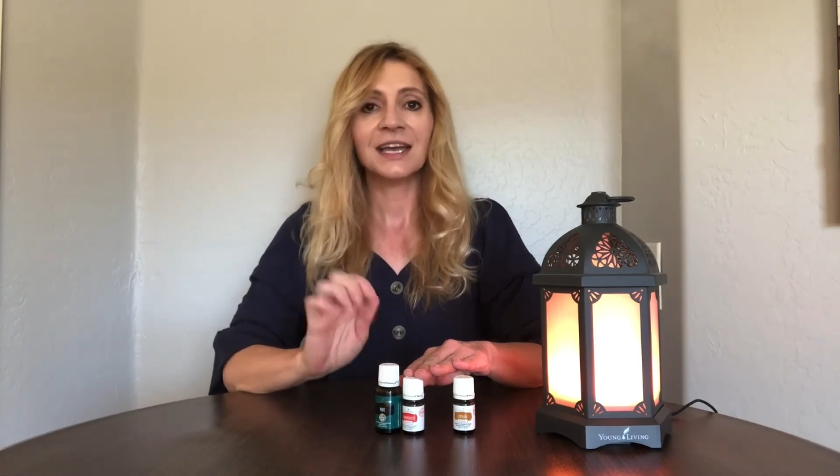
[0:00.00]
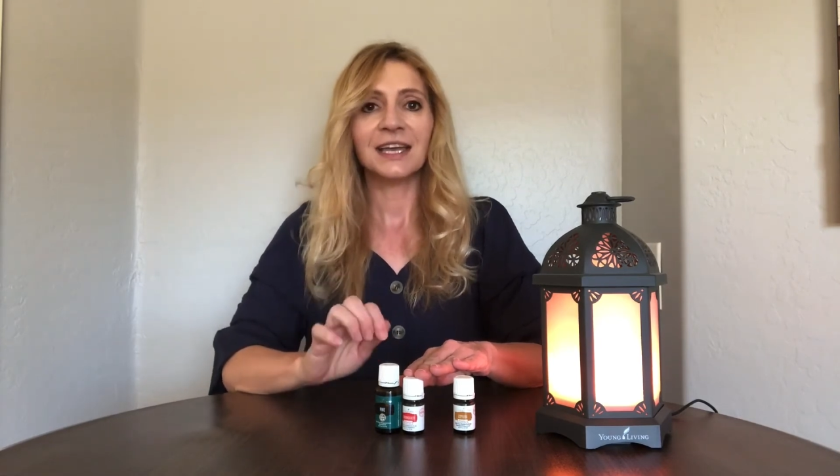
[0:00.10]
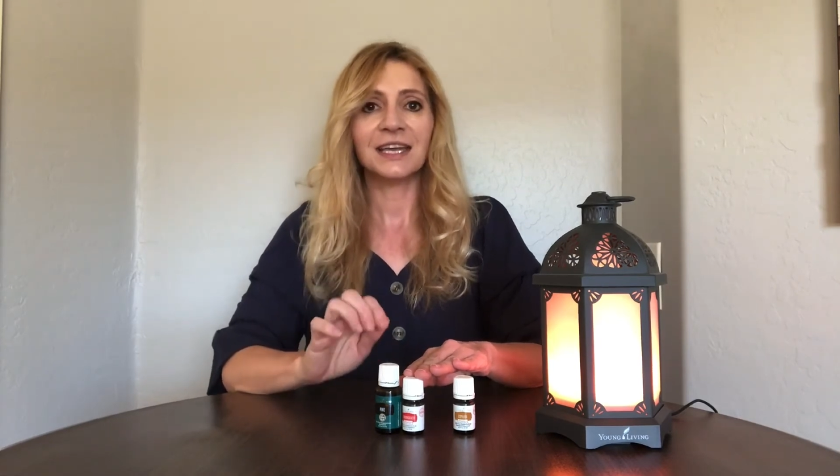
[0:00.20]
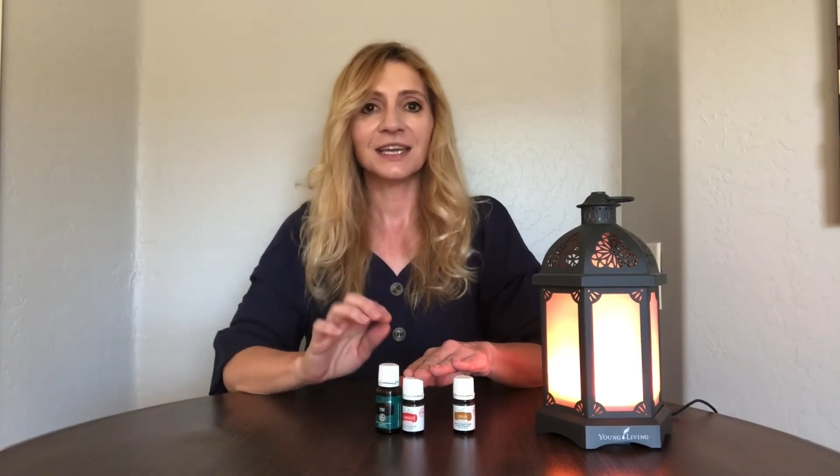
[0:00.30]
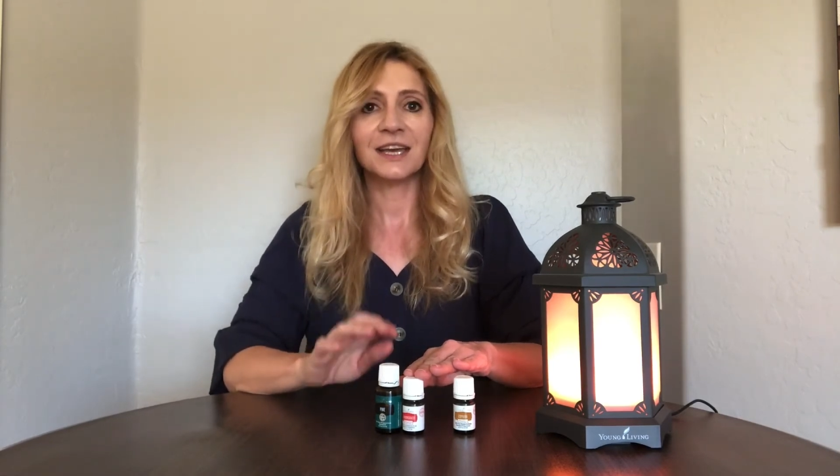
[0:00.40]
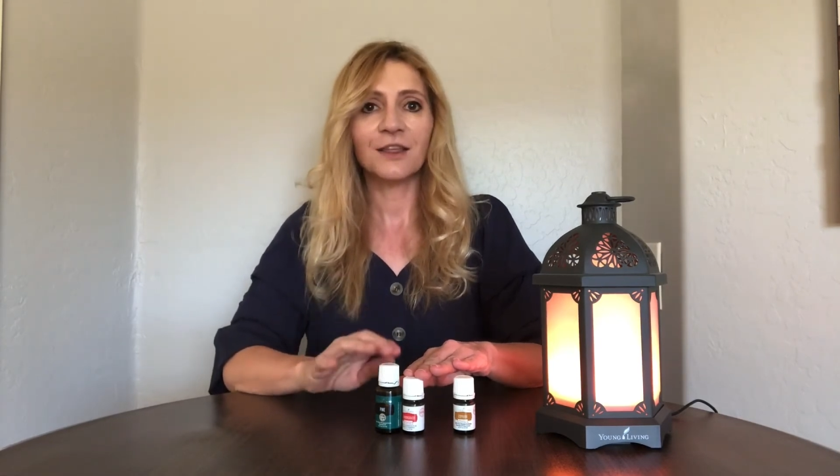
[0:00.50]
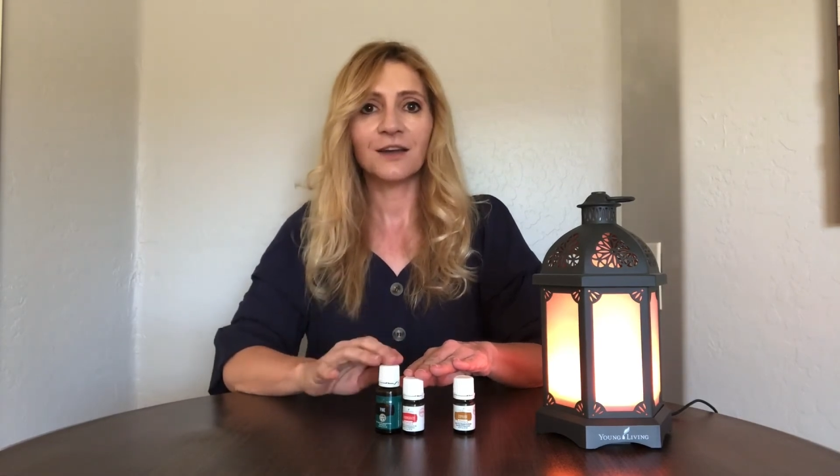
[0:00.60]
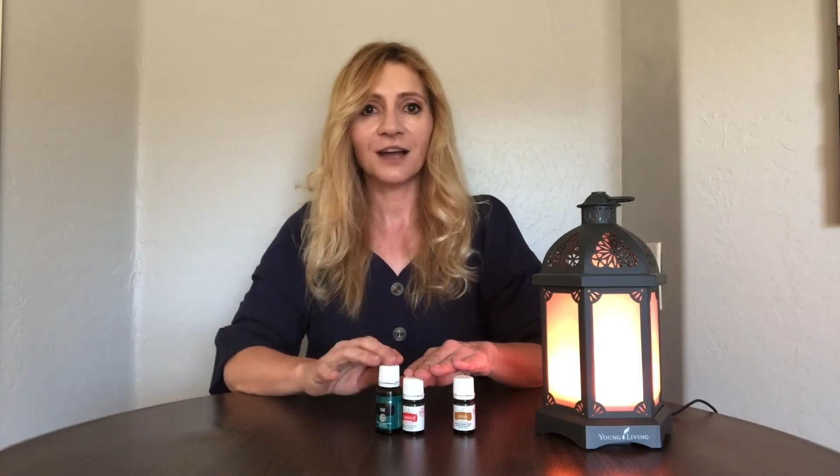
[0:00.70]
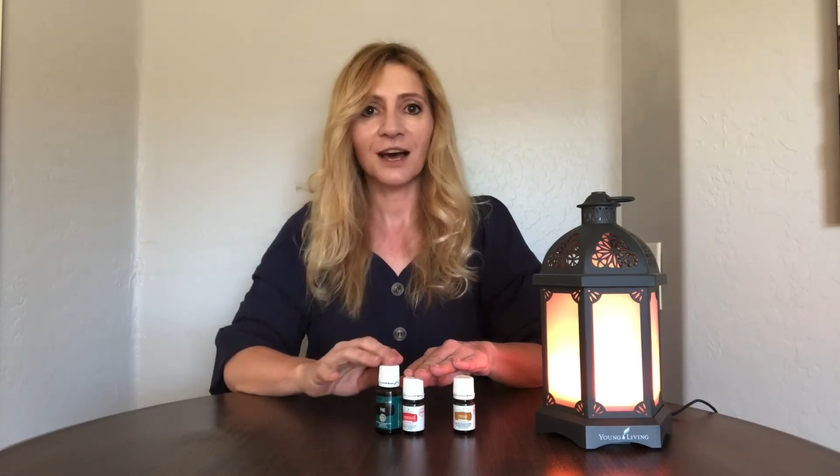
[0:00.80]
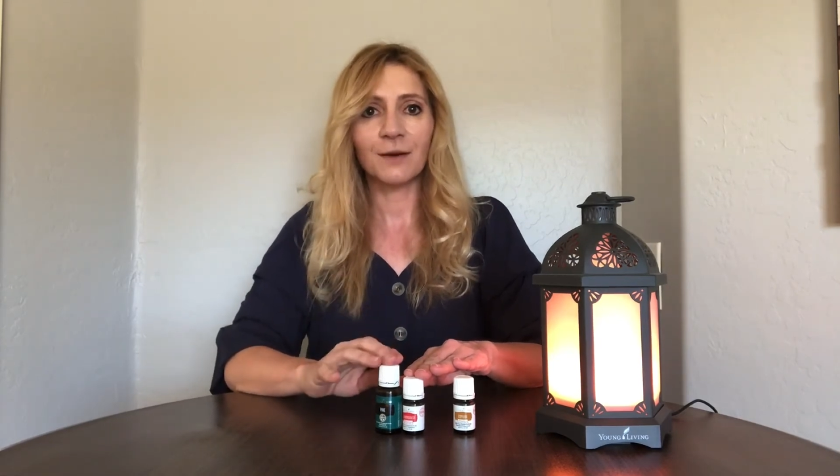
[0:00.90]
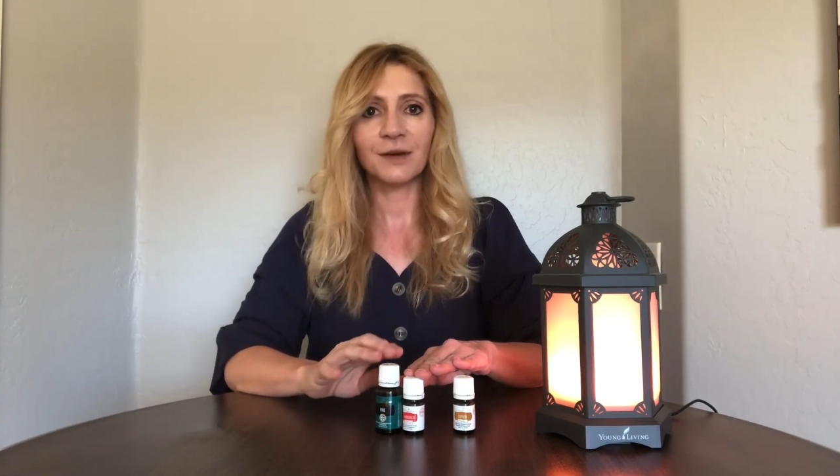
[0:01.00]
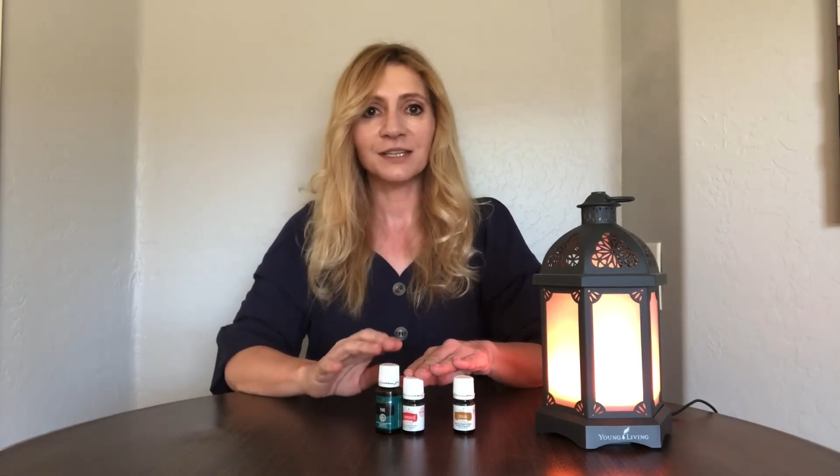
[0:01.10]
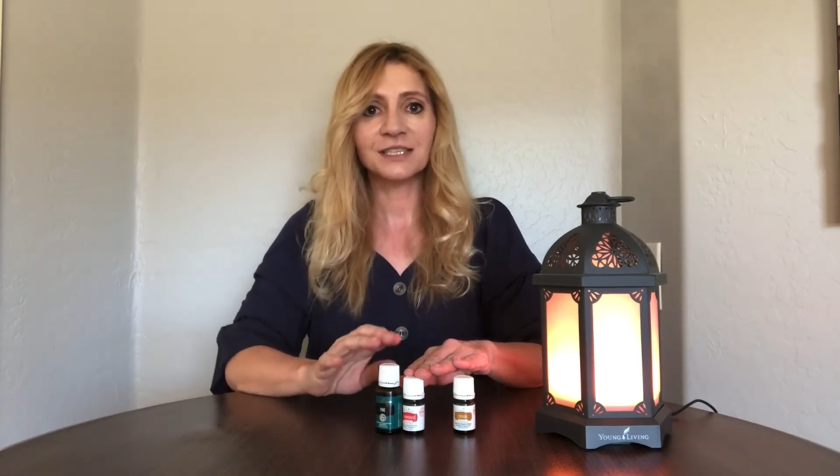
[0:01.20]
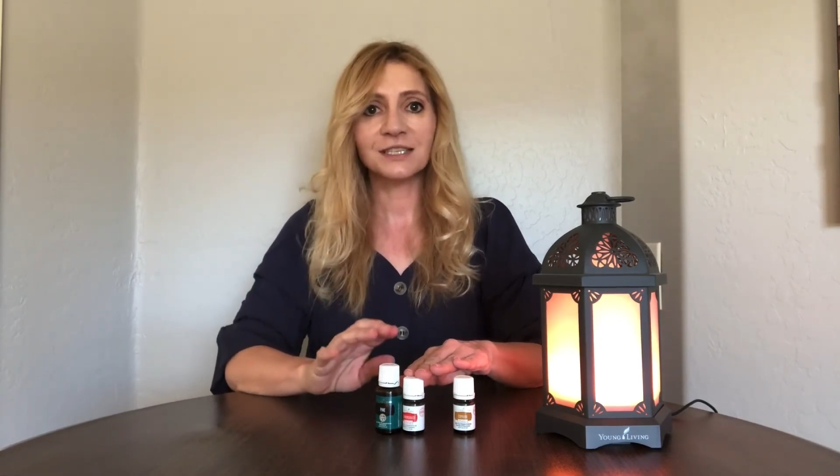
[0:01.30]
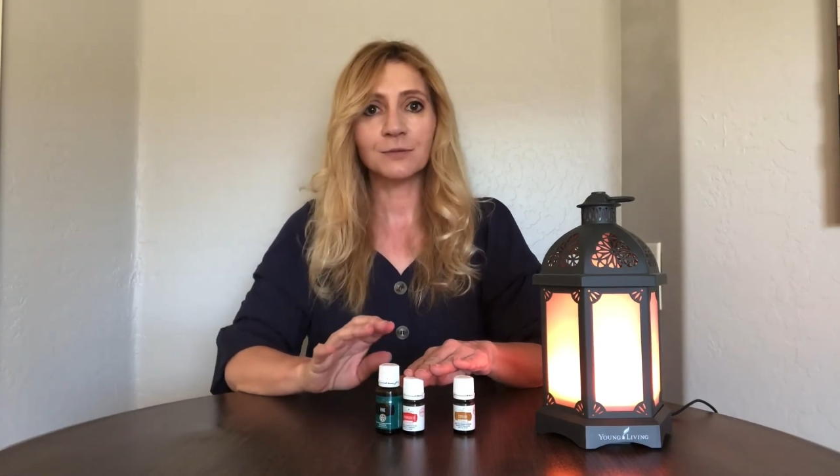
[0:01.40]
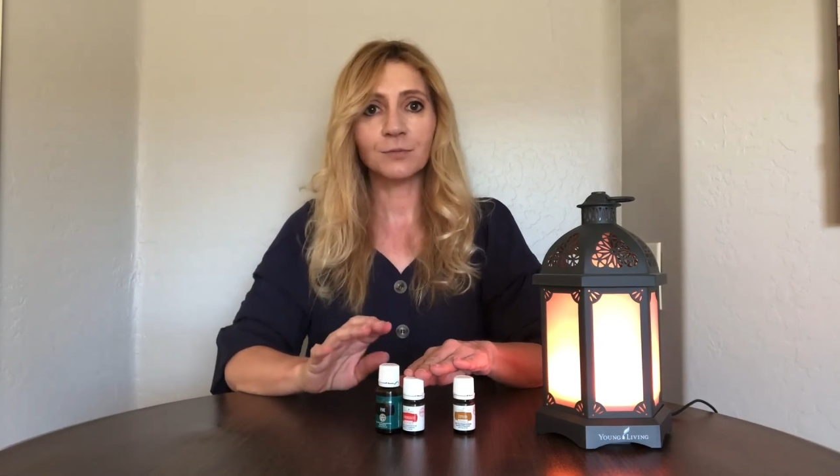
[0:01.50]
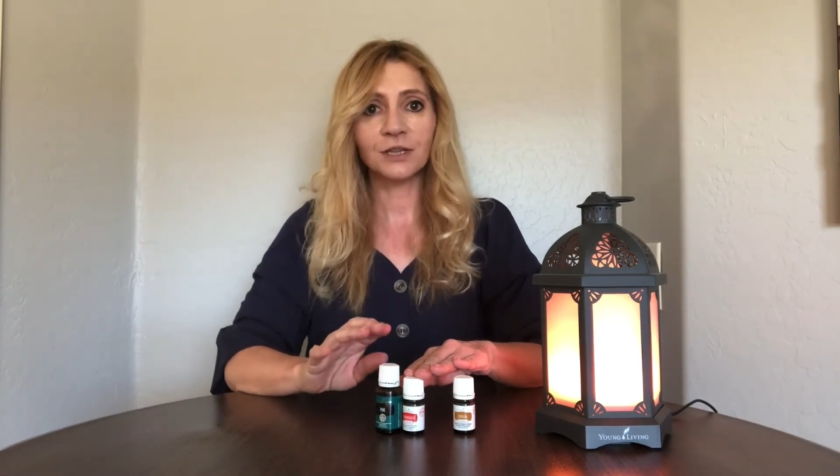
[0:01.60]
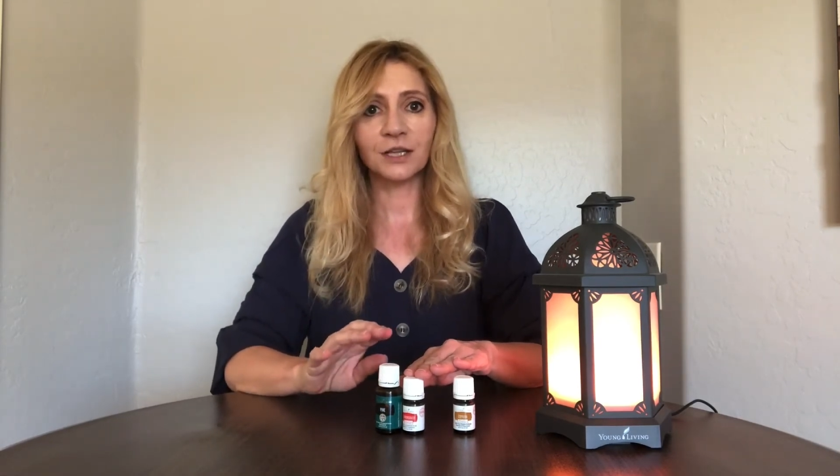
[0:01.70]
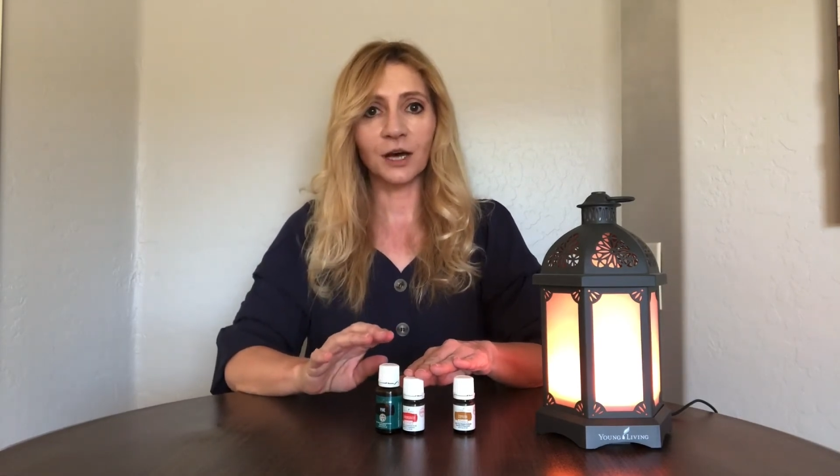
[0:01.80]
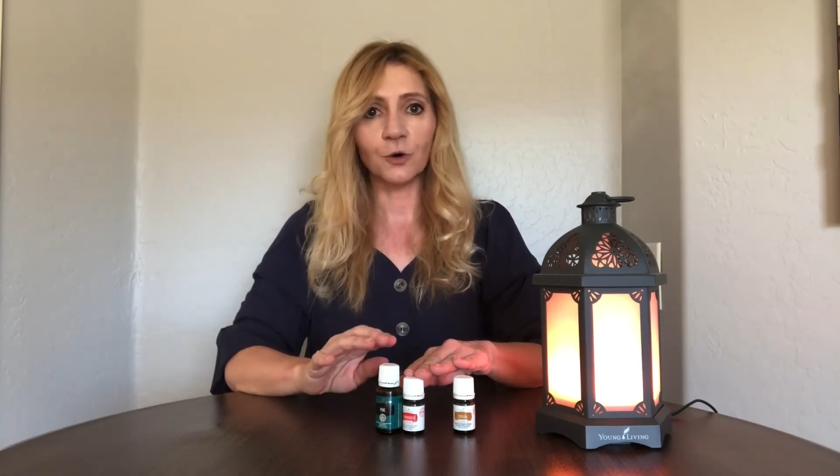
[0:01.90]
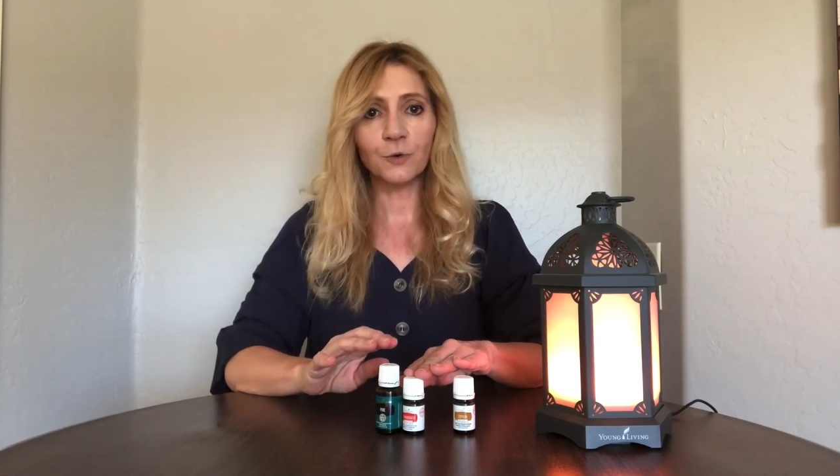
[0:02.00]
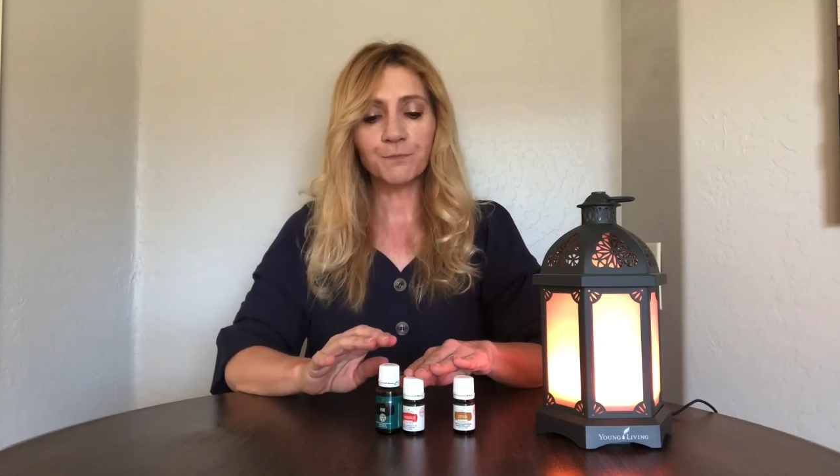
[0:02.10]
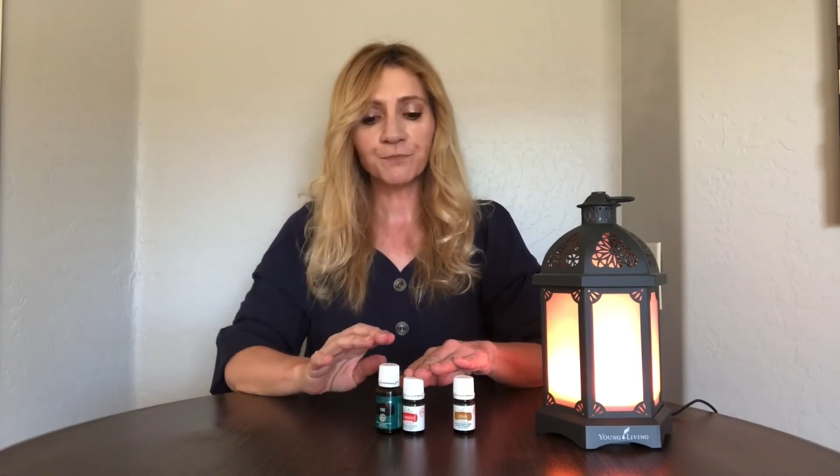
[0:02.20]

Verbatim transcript: in the comments below.